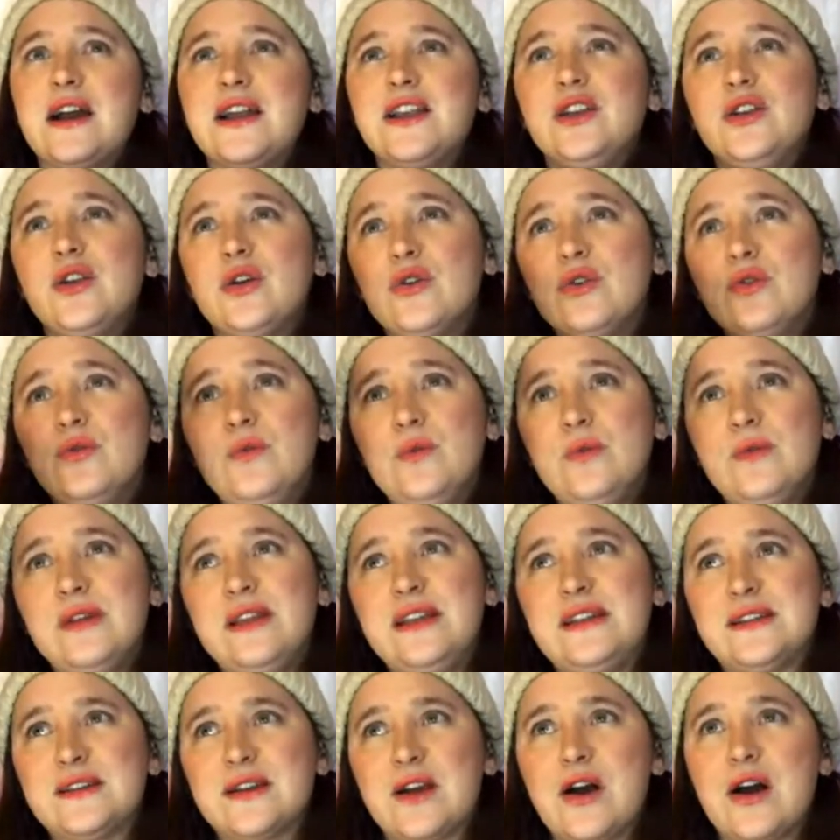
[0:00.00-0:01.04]
I know
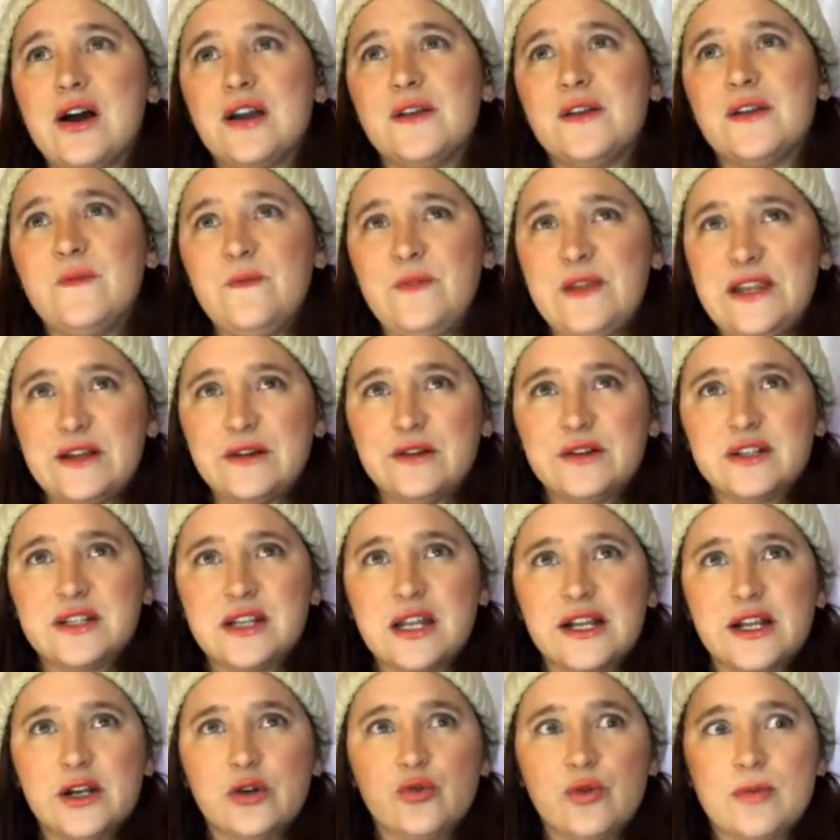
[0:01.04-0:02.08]
it kind of feels
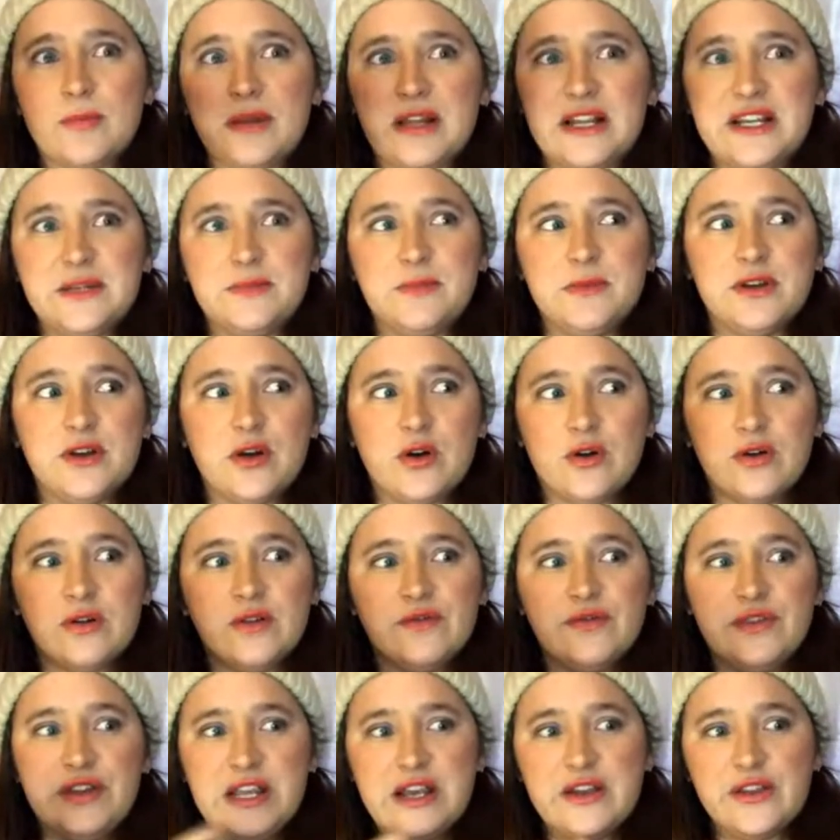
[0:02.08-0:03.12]
like a replacement
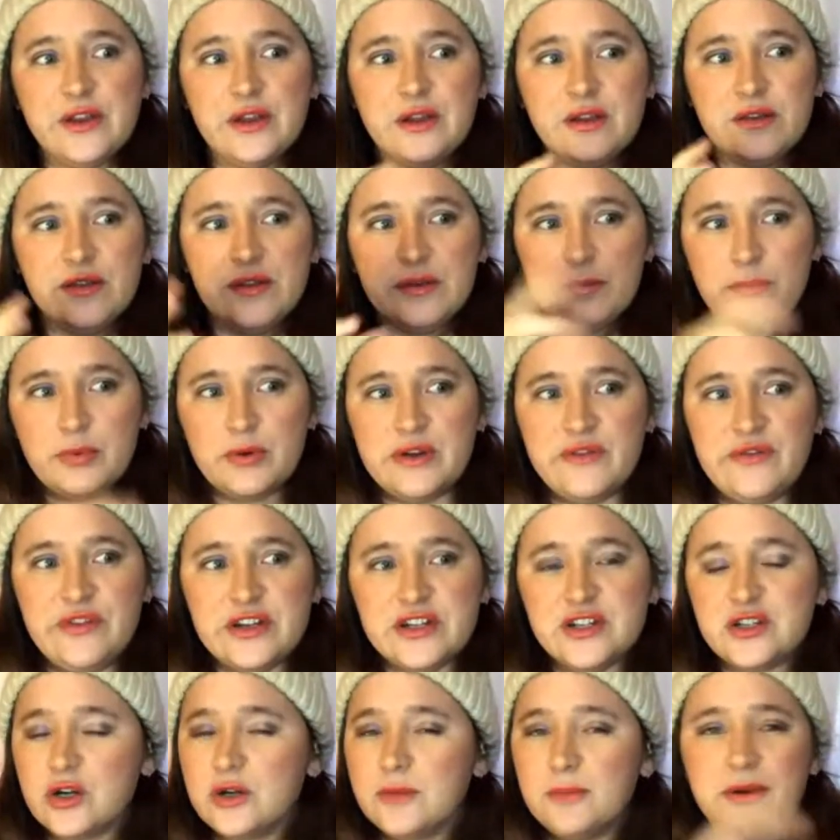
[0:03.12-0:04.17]
of the
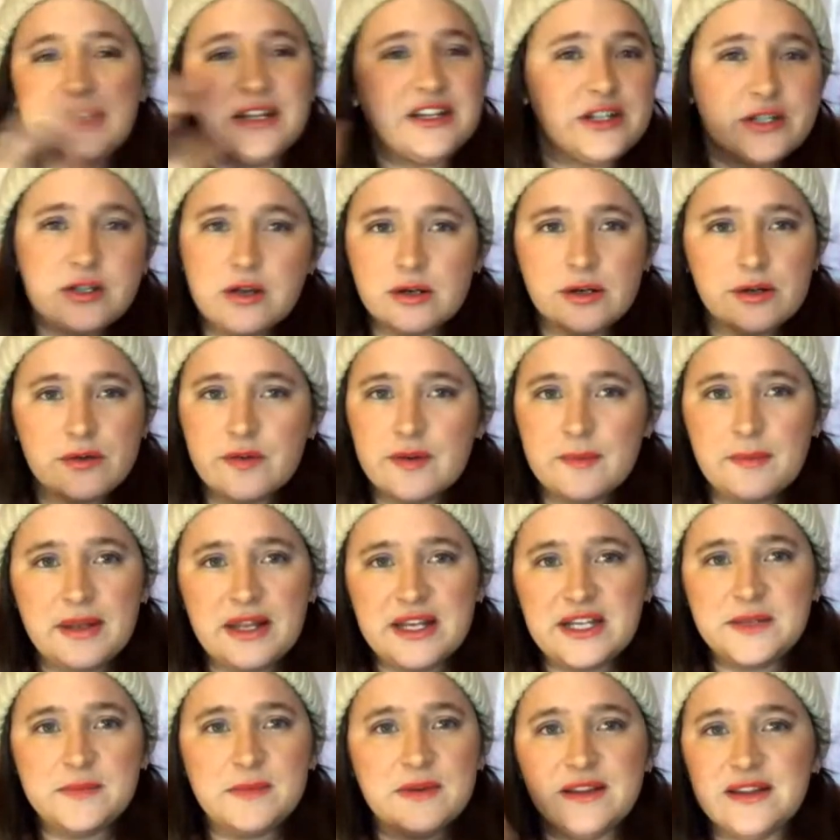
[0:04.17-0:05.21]
previous dog, but it's not a
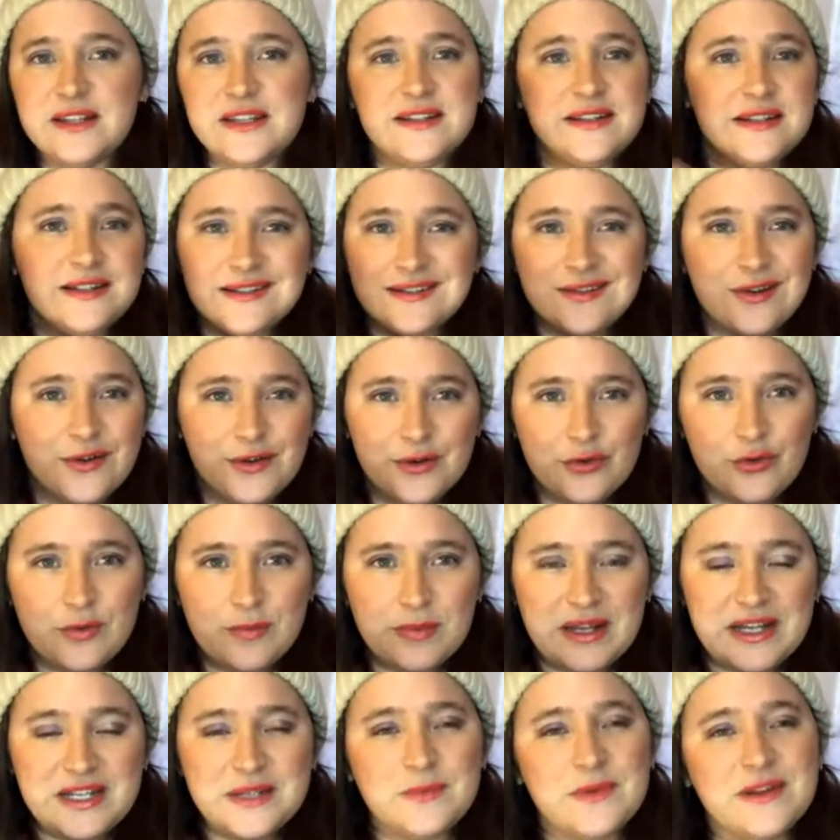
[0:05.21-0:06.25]
replacement. This is not a
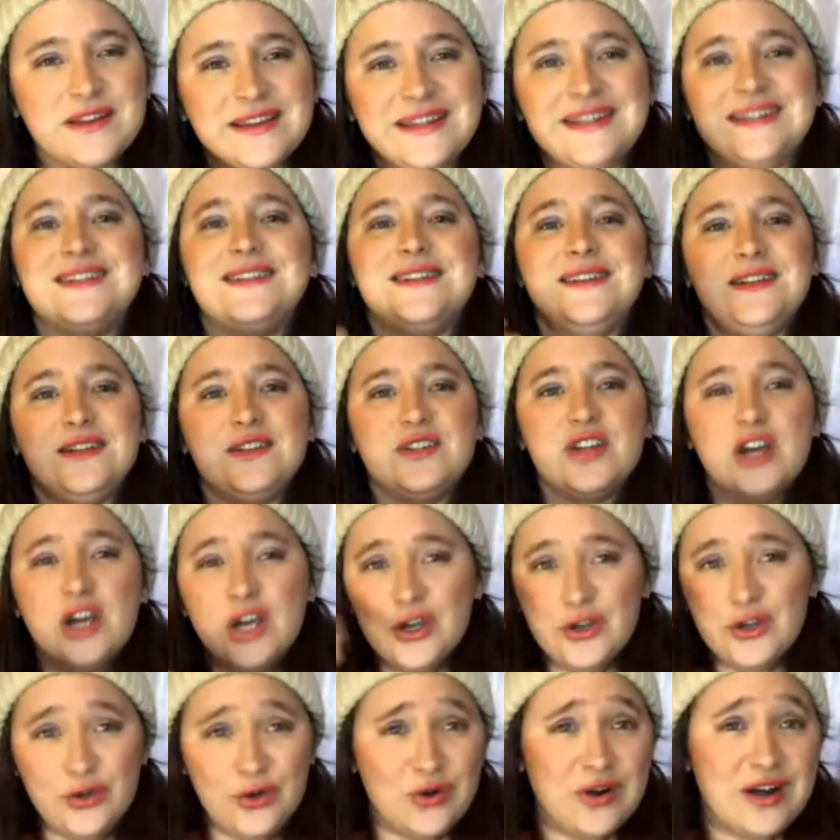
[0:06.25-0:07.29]
replacement. This is
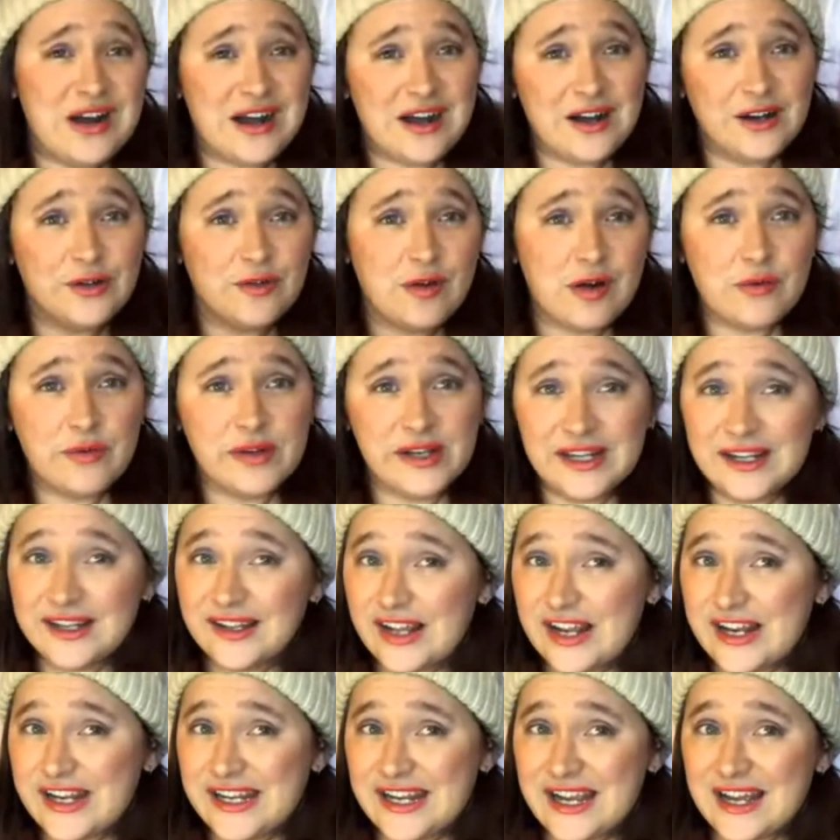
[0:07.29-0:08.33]
your heart growing and
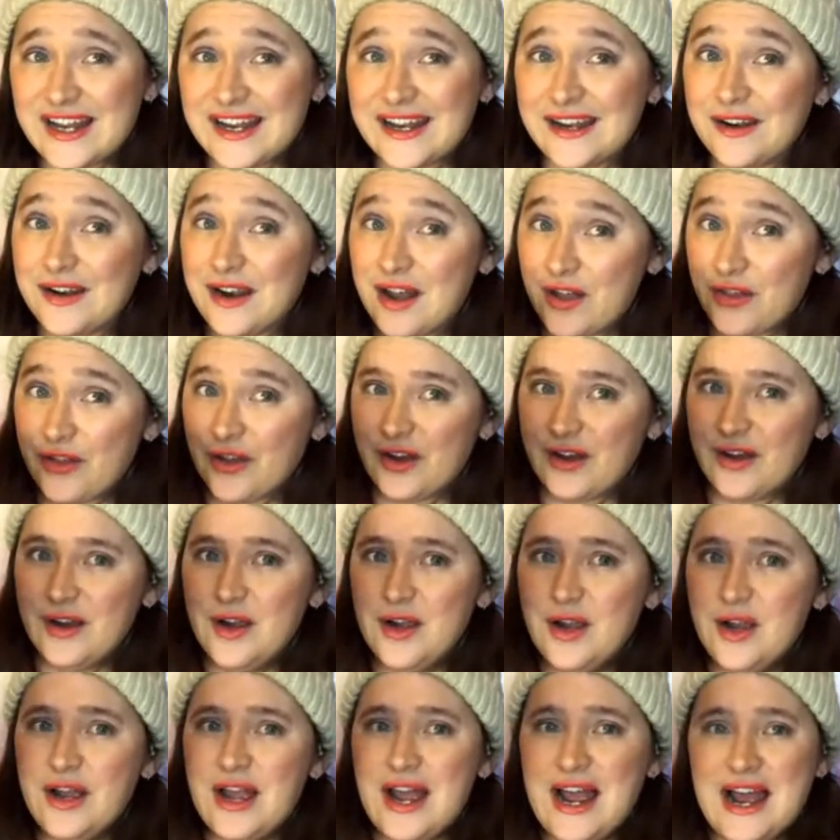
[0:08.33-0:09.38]
letting another
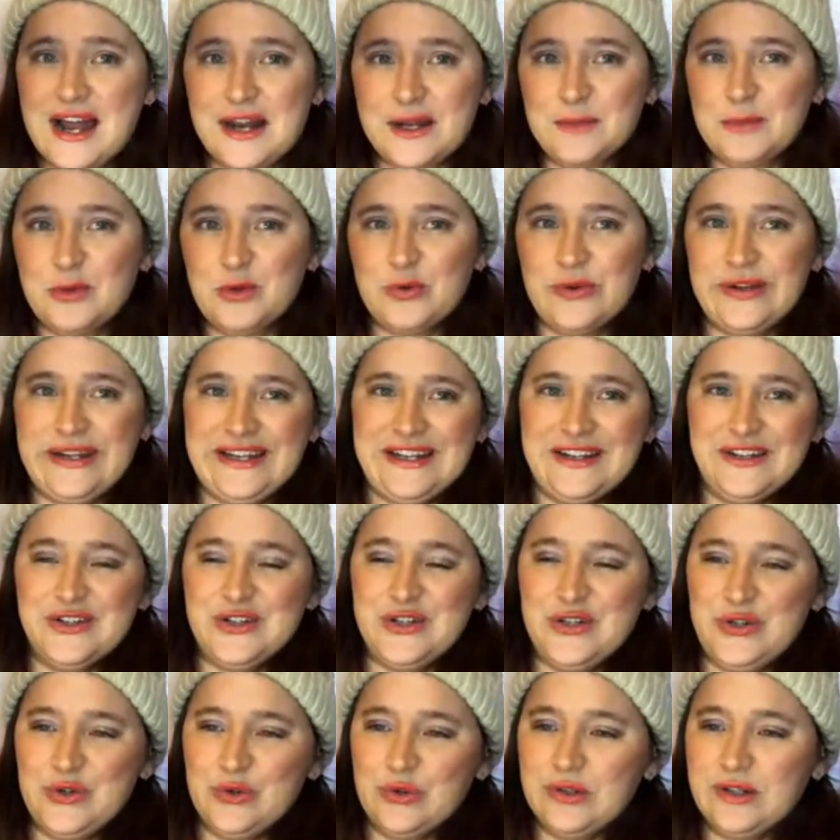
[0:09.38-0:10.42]
animal
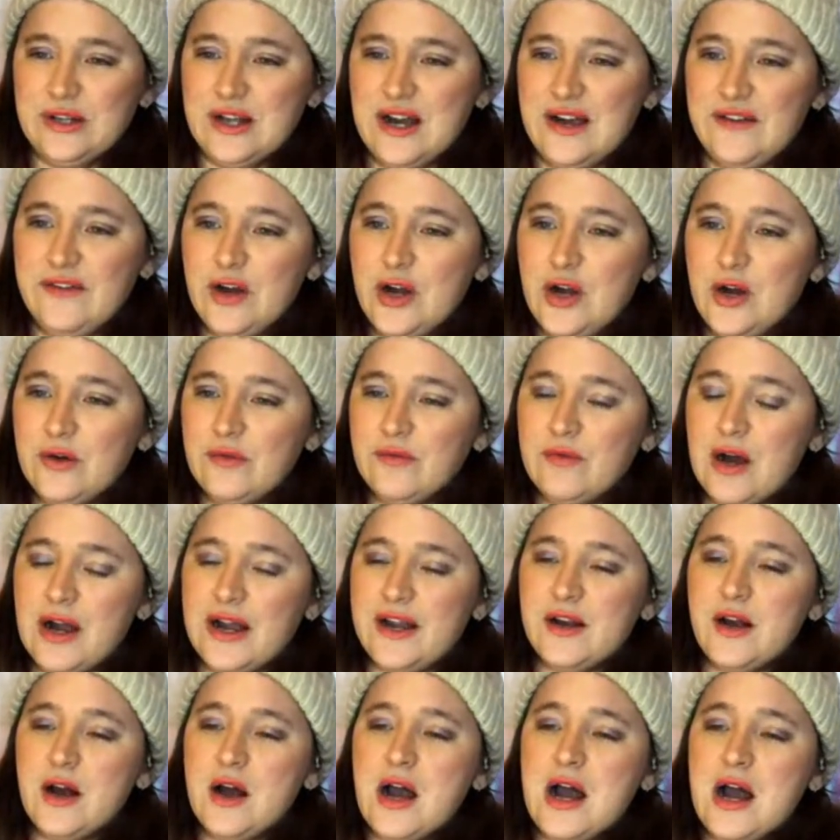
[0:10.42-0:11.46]
into your life. Right.